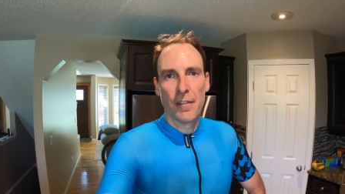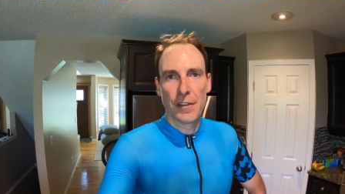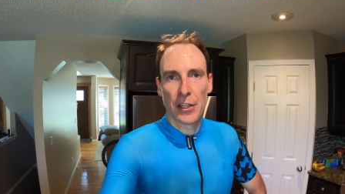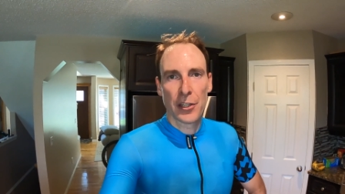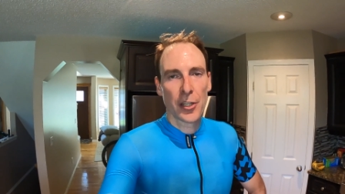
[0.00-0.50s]

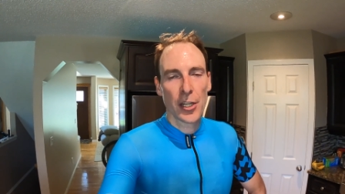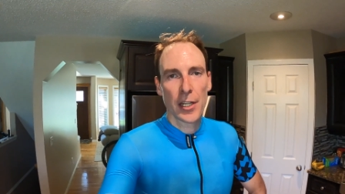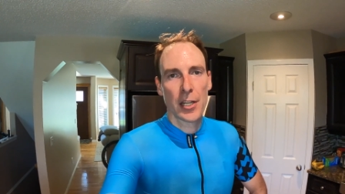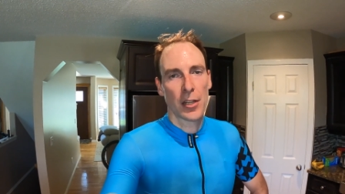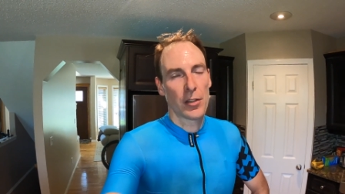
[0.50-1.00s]
Feeling
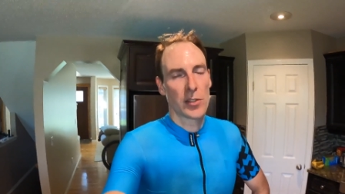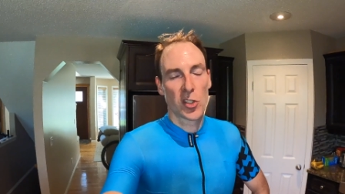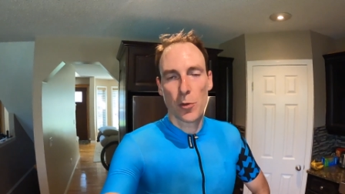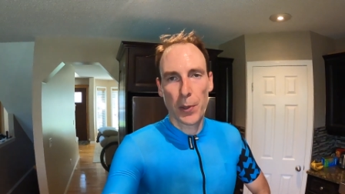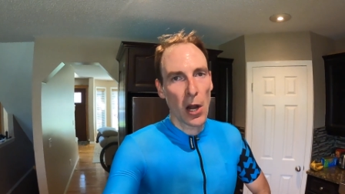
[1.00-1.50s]
good,
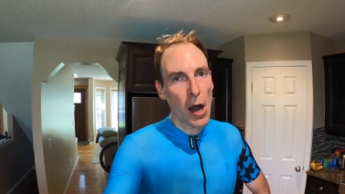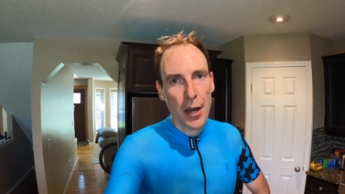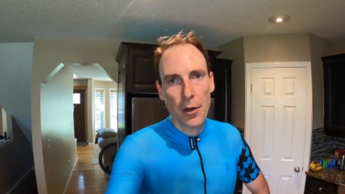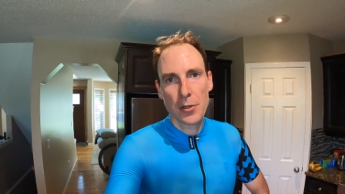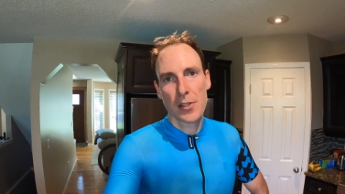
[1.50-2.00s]
super hot
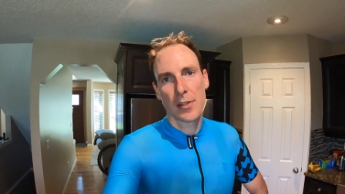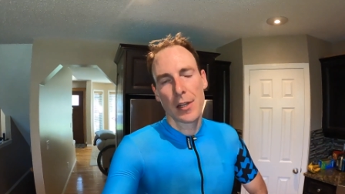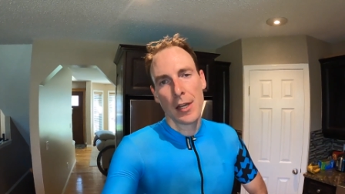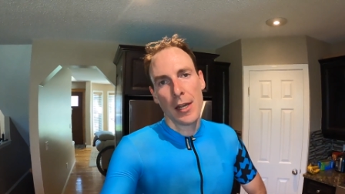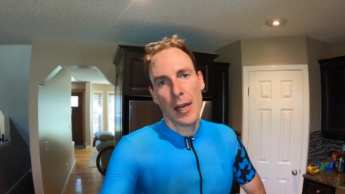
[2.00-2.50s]
out,
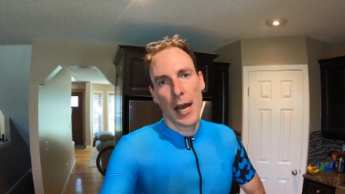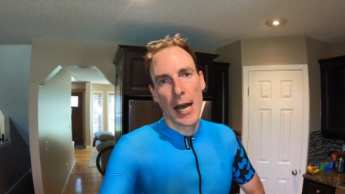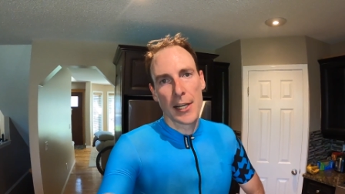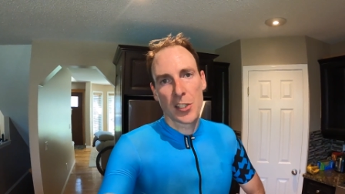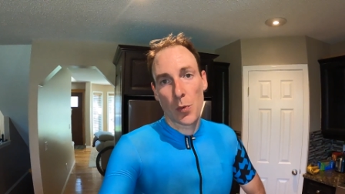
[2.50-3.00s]

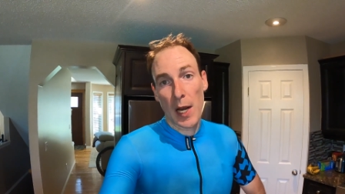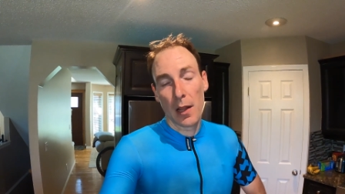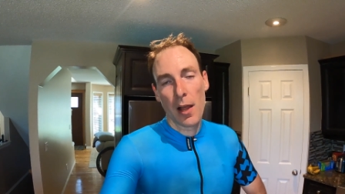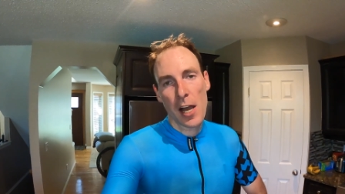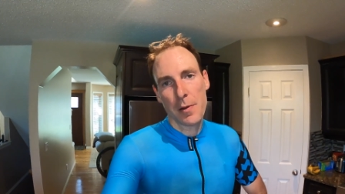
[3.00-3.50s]
uh, sweat a
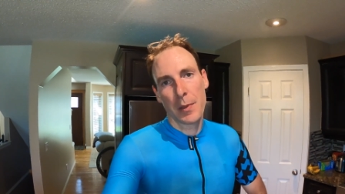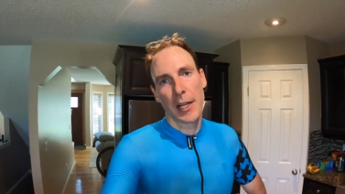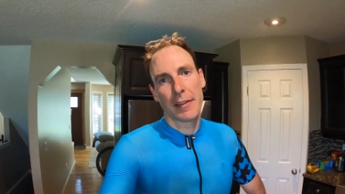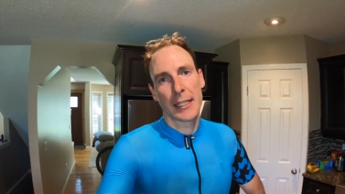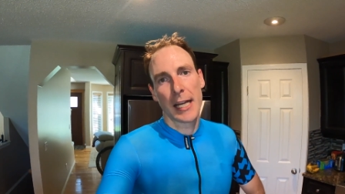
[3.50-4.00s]
lot, but
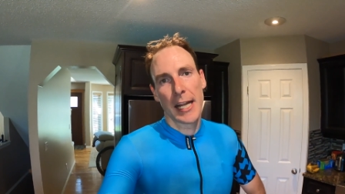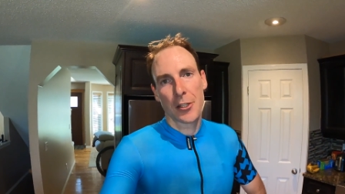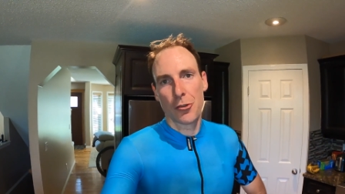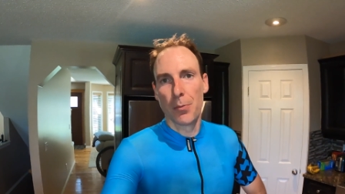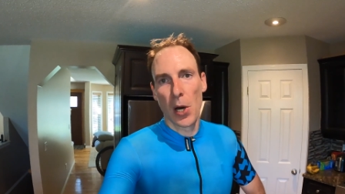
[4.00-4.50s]
I think that
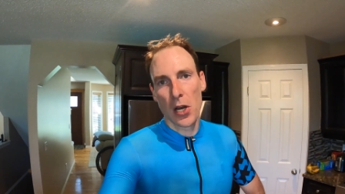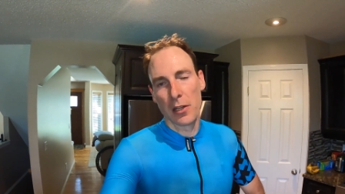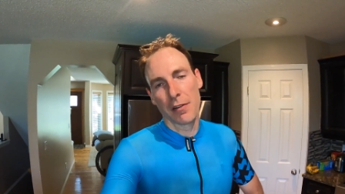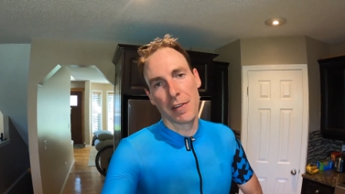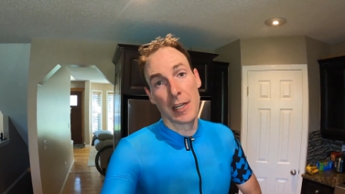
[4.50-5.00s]
extra
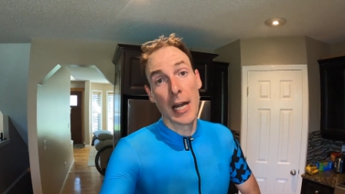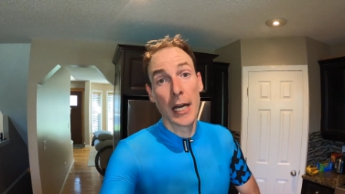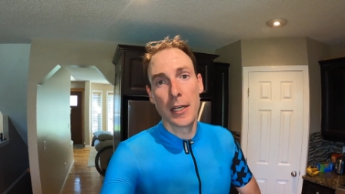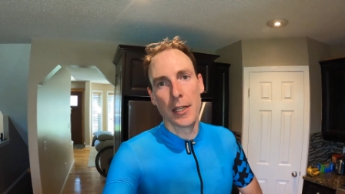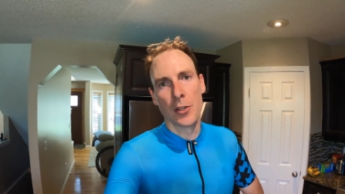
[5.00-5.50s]
bottle of the
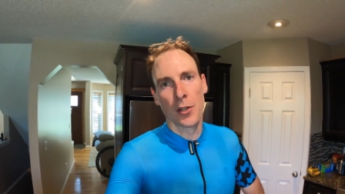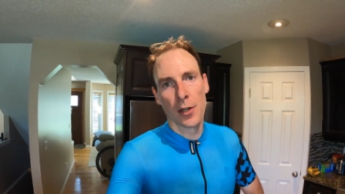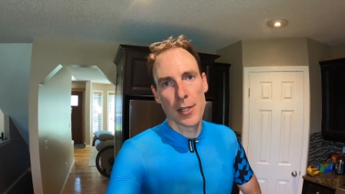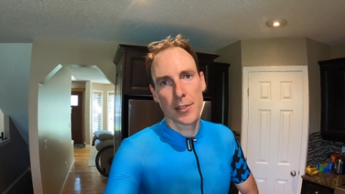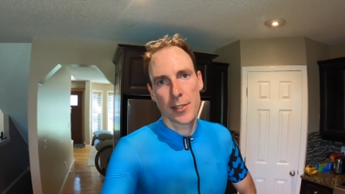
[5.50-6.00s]
Nuun
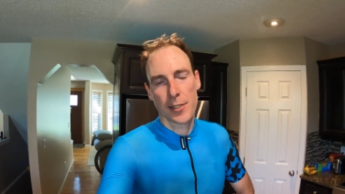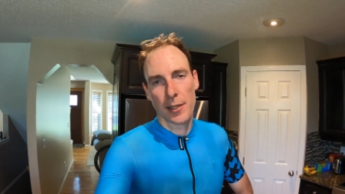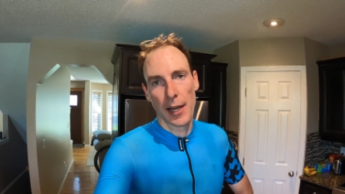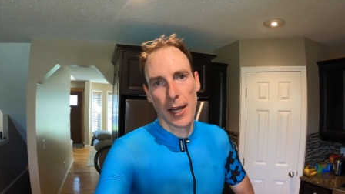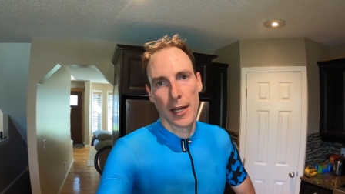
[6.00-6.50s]

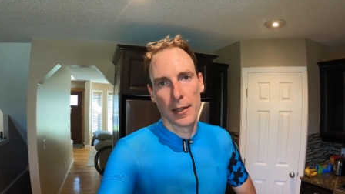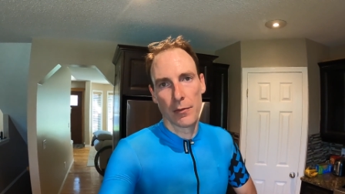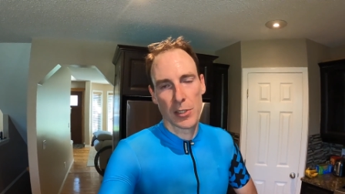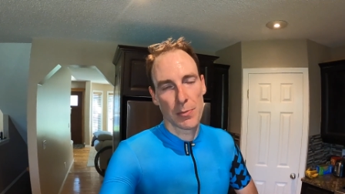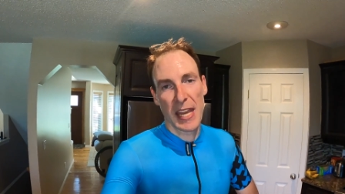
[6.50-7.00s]
Endurance
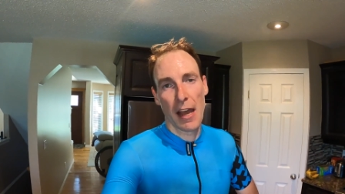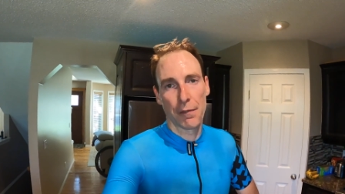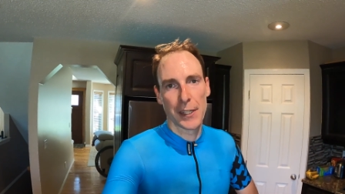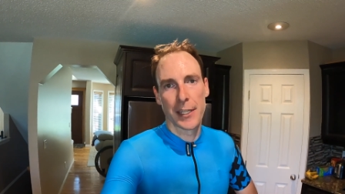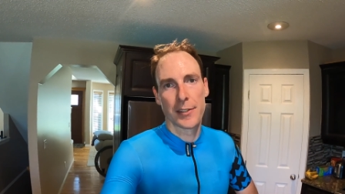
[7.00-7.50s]
uh, with some
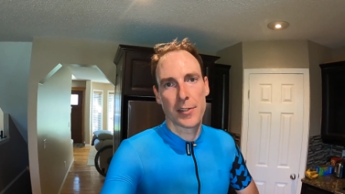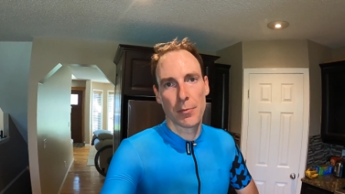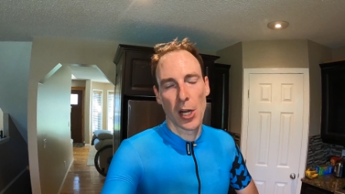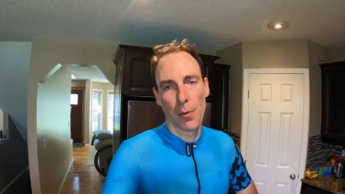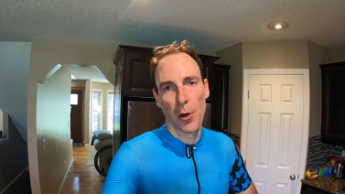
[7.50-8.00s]
caffeine and
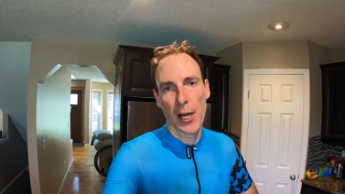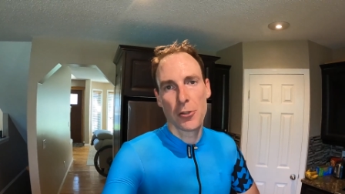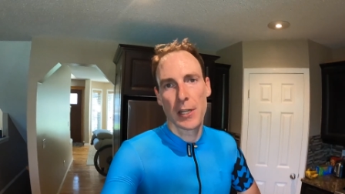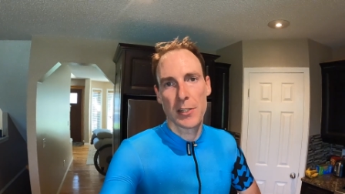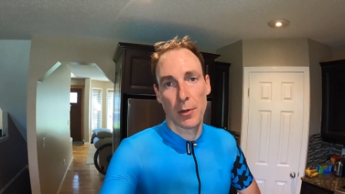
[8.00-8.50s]
some
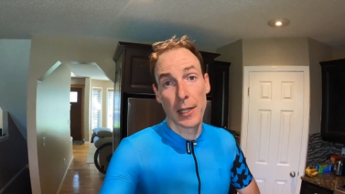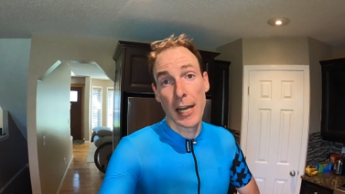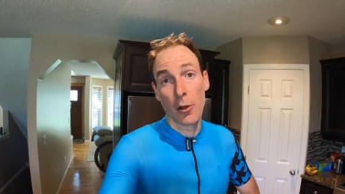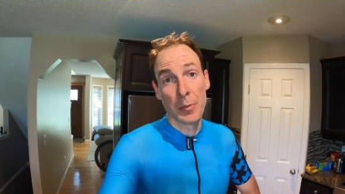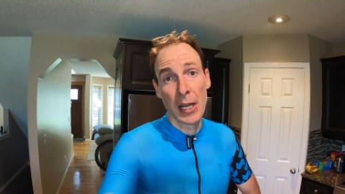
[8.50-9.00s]
carbohydrates really
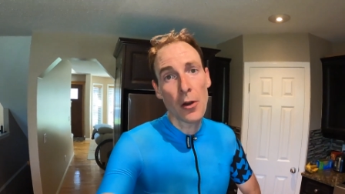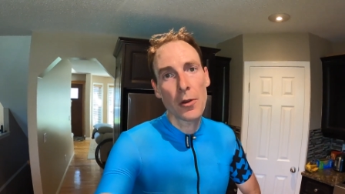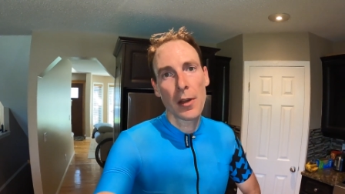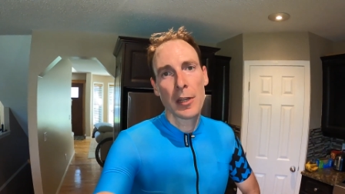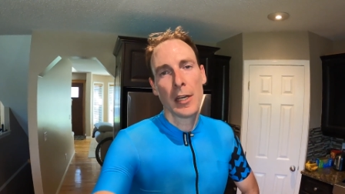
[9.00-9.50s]
helped me
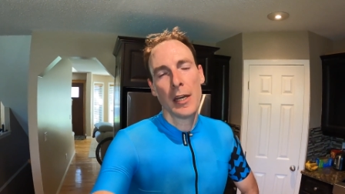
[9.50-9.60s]
out.